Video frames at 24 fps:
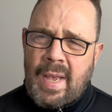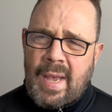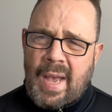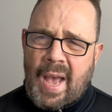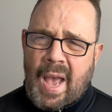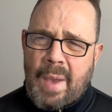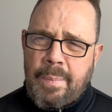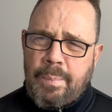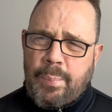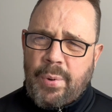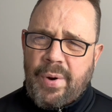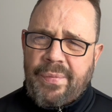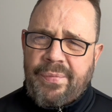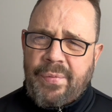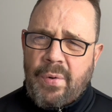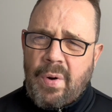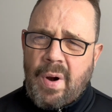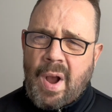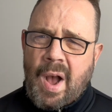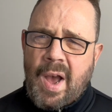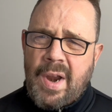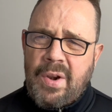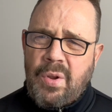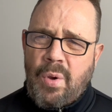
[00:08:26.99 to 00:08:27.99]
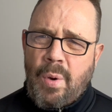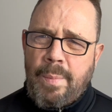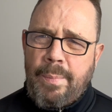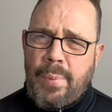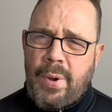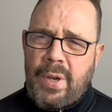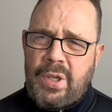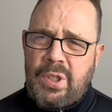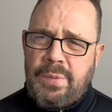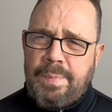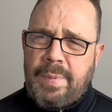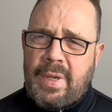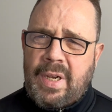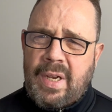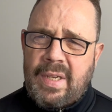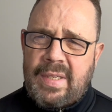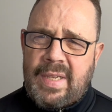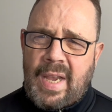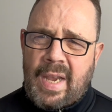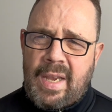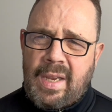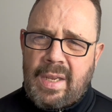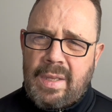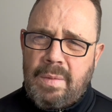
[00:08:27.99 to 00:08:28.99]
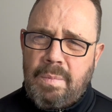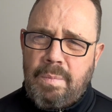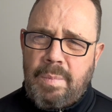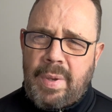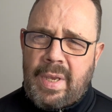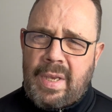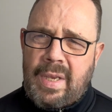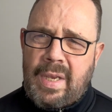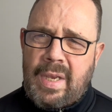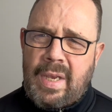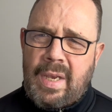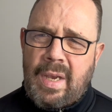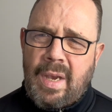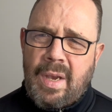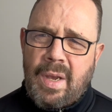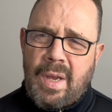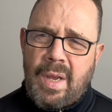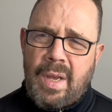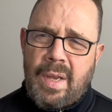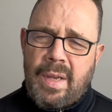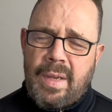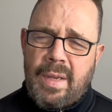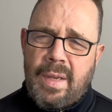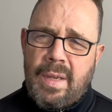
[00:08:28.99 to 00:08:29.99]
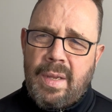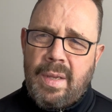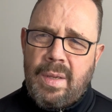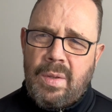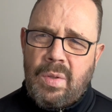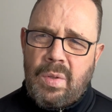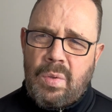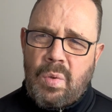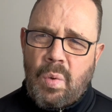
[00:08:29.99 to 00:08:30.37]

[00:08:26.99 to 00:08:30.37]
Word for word: I prefer audiobooks because I can be uh,